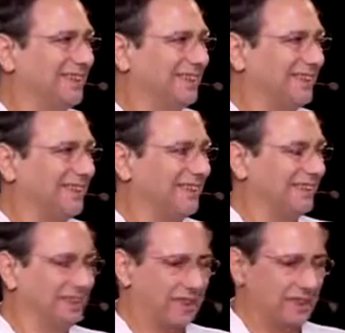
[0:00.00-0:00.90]

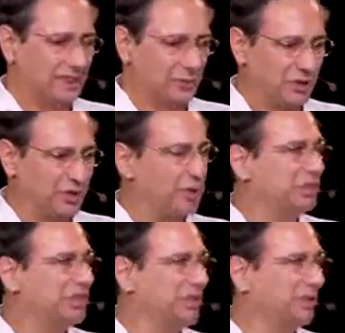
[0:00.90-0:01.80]
reduce
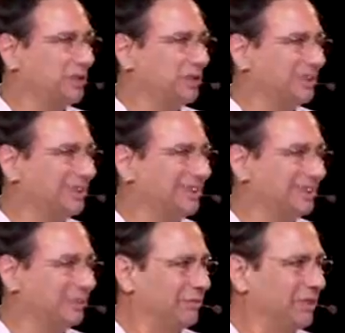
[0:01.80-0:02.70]
the effort
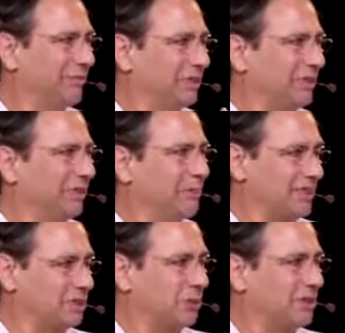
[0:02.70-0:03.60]
if it depends
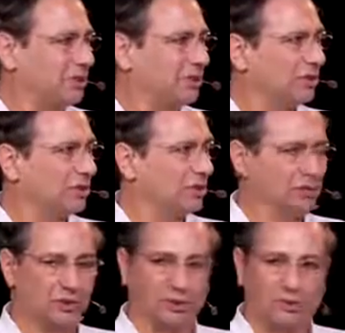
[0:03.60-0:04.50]
so much on
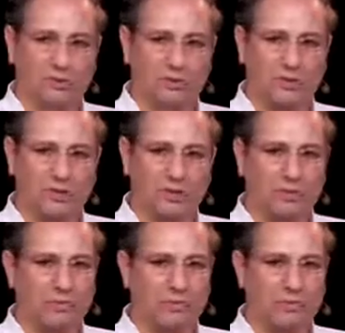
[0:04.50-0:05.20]
the results. So